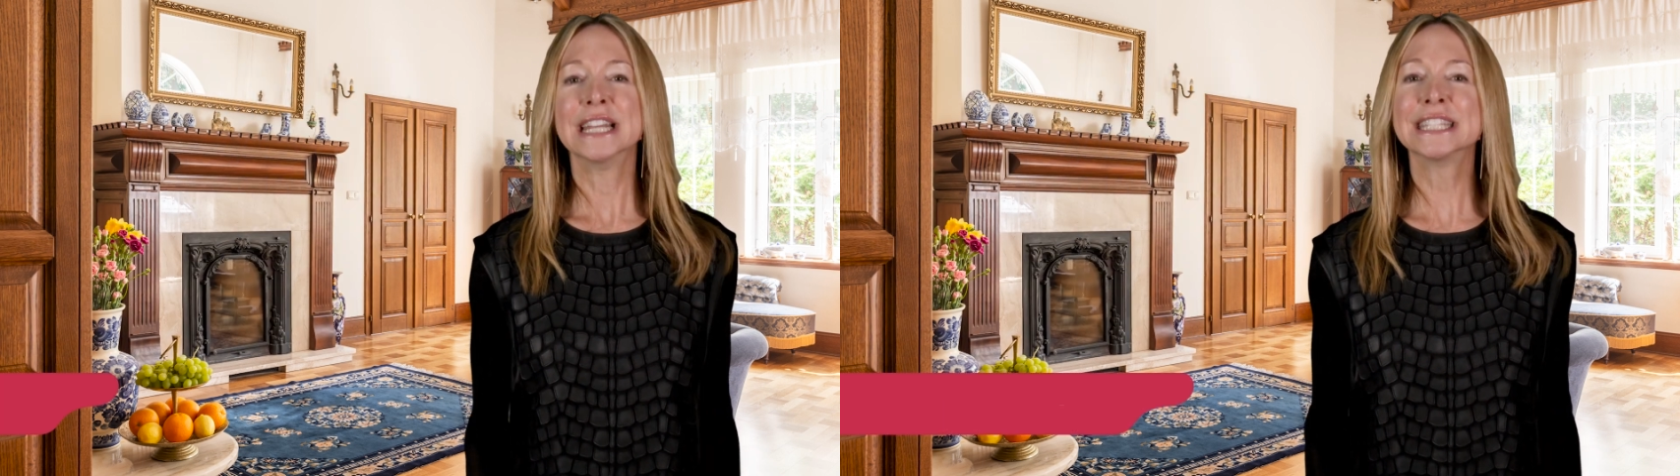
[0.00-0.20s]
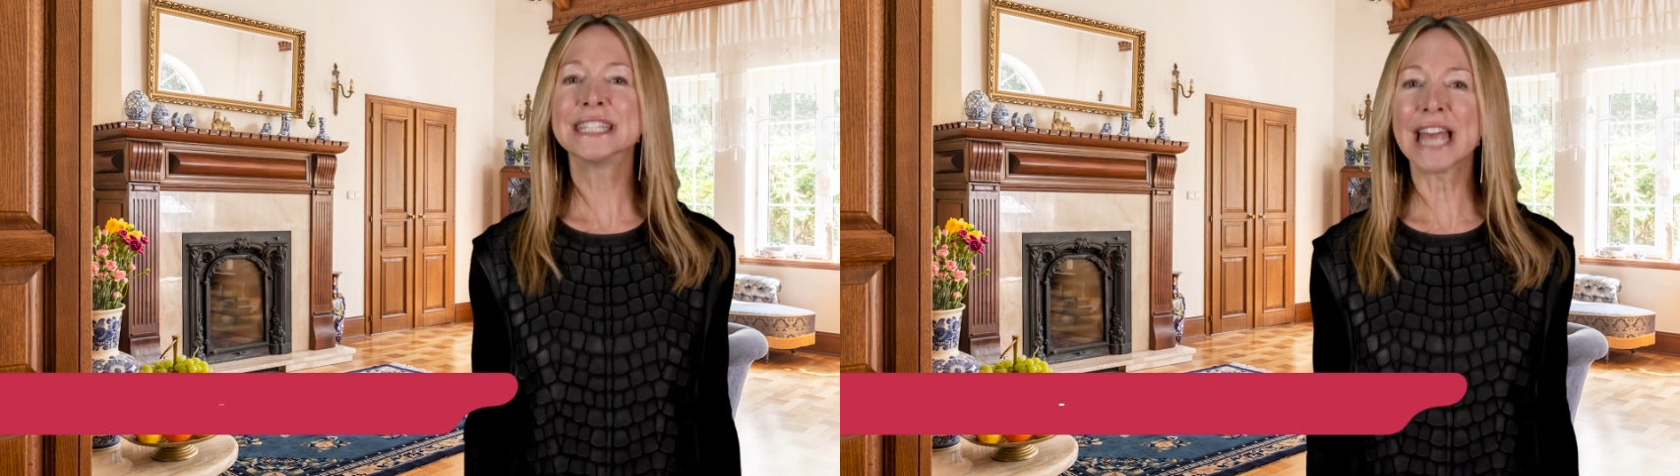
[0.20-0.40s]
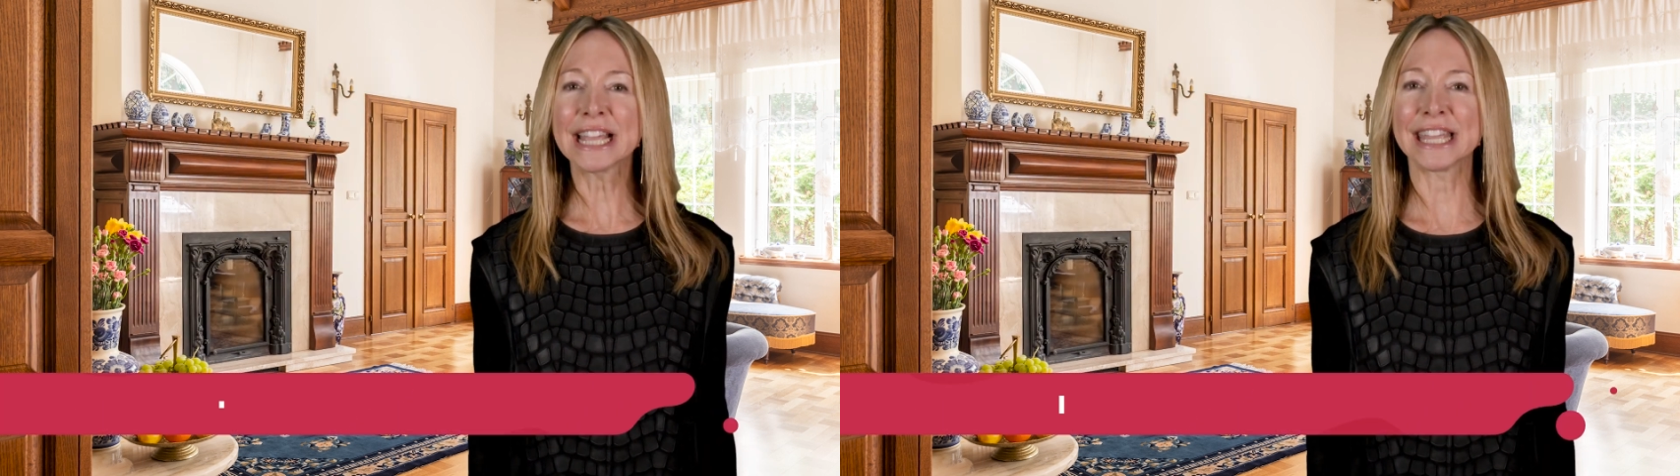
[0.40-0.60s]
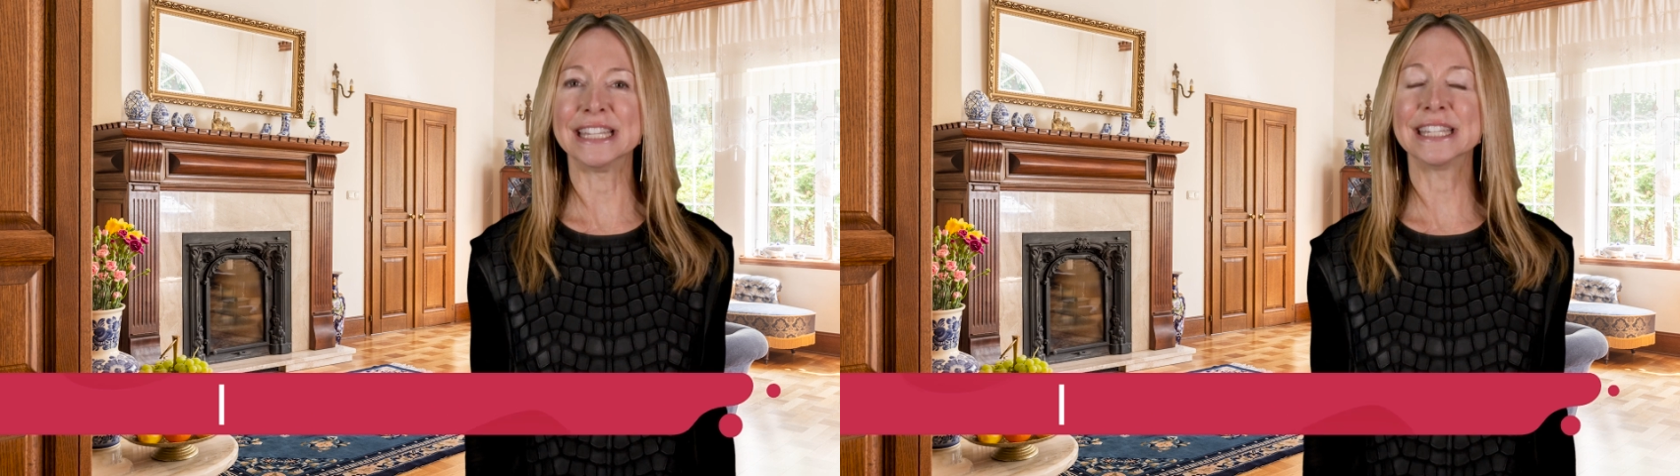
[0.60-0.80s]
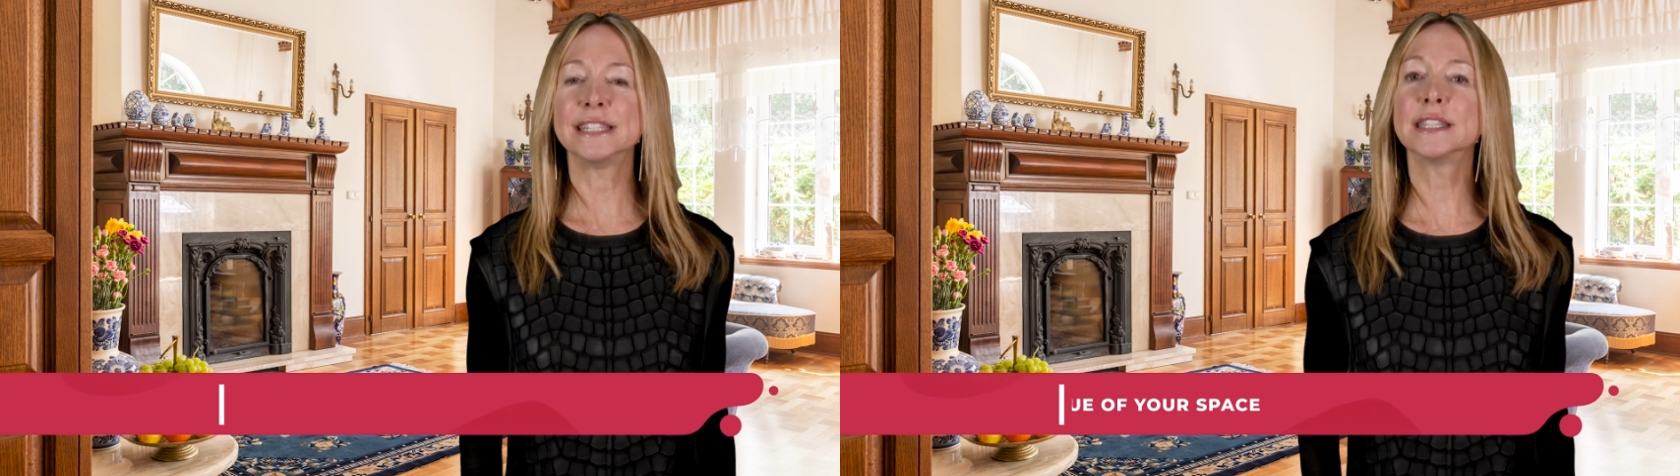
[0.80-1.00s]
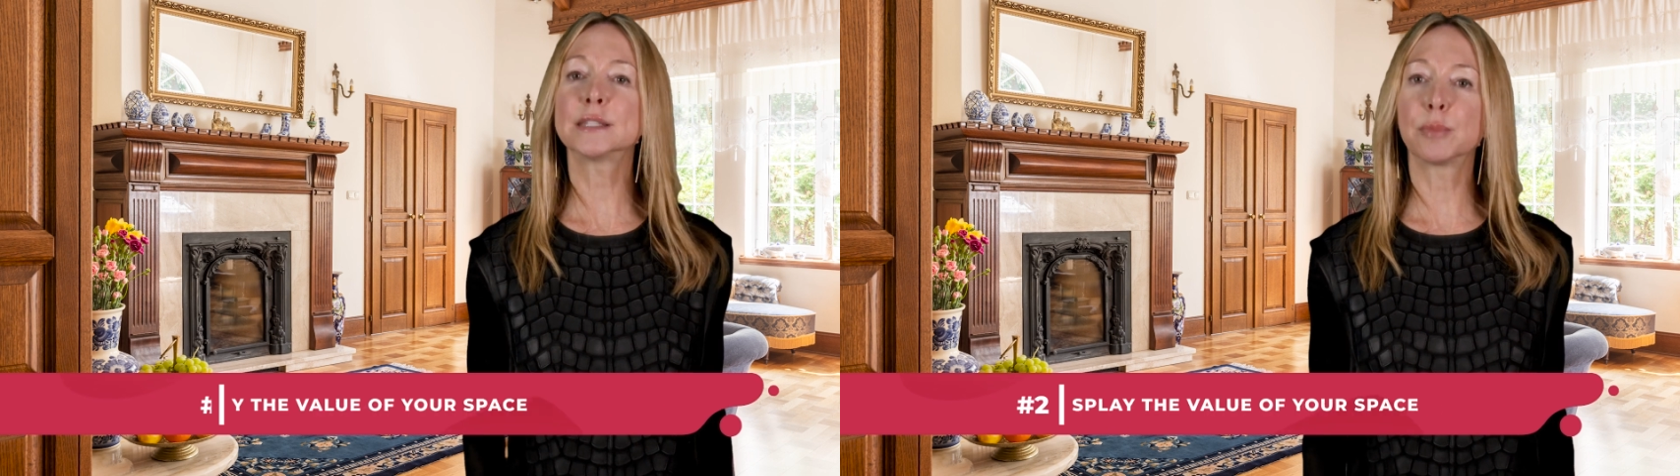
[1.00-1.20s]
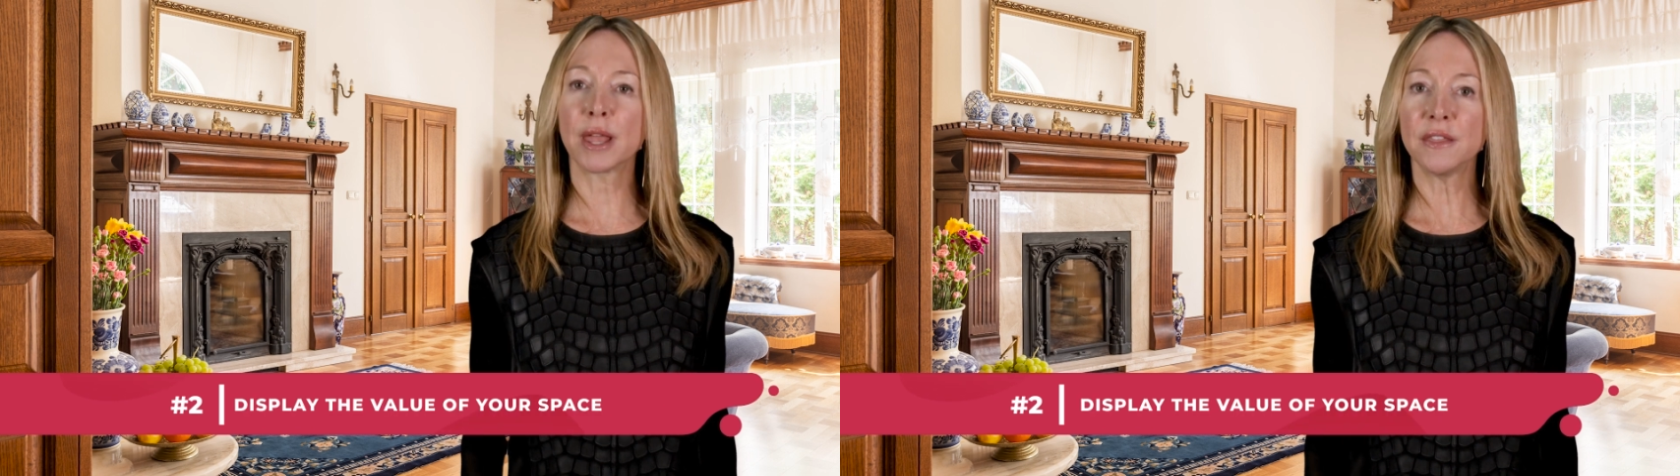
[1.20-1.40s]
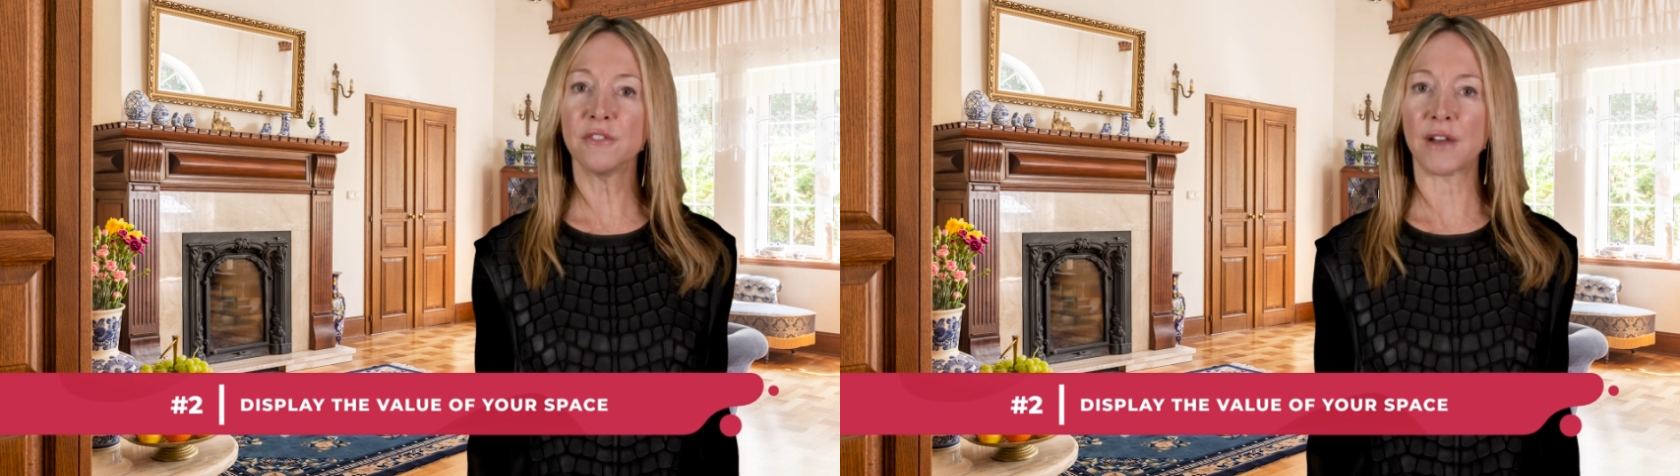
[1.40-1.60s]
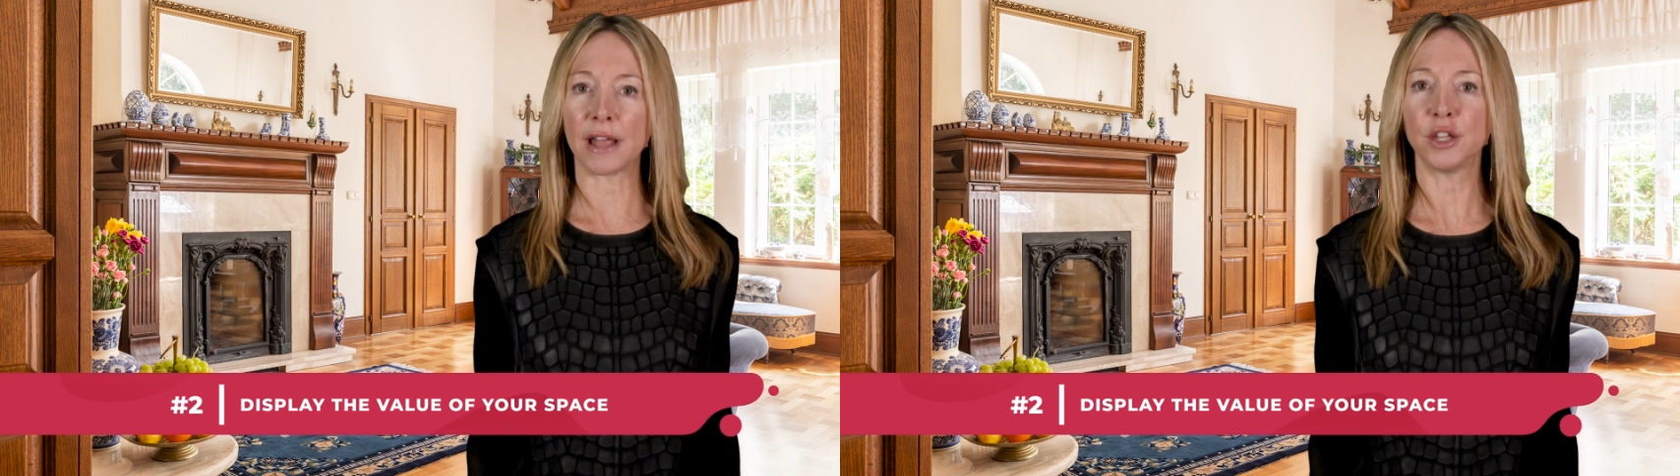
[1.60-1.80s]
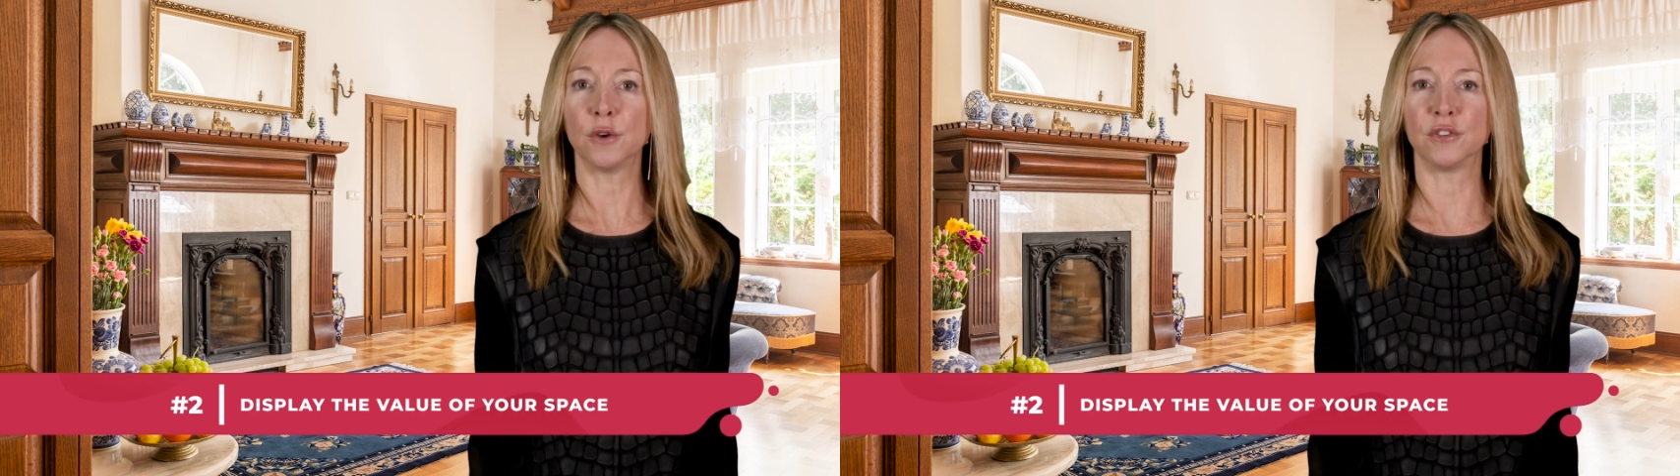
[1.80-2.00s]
Second, display the value